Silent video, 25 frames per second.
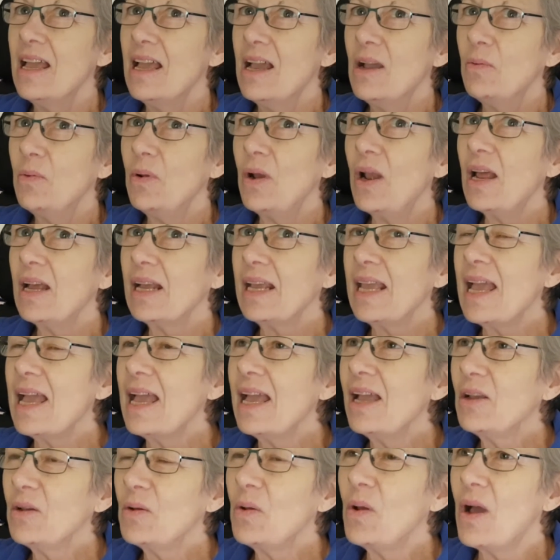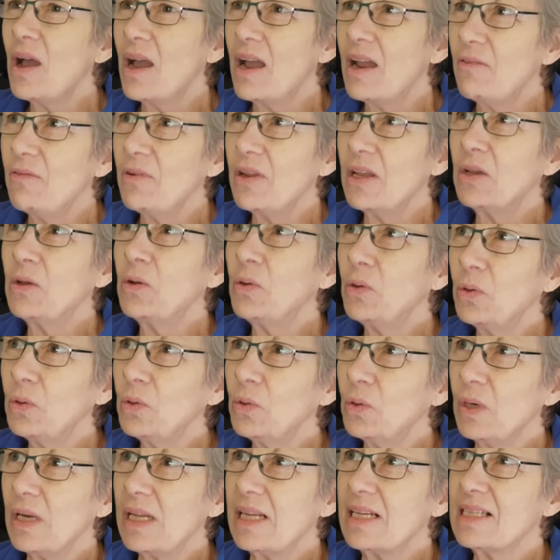Well, I can't quite
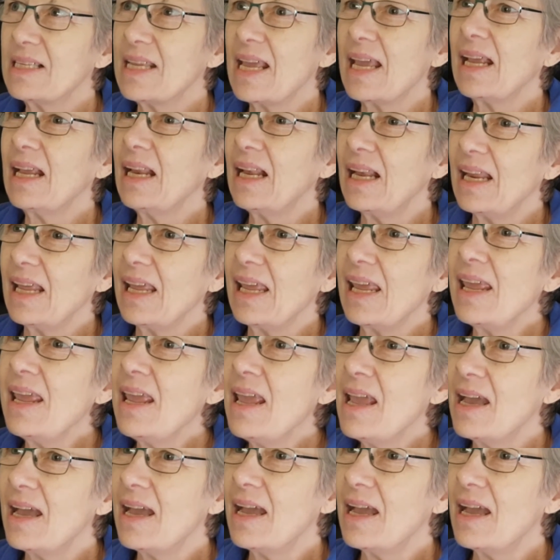recall exactly.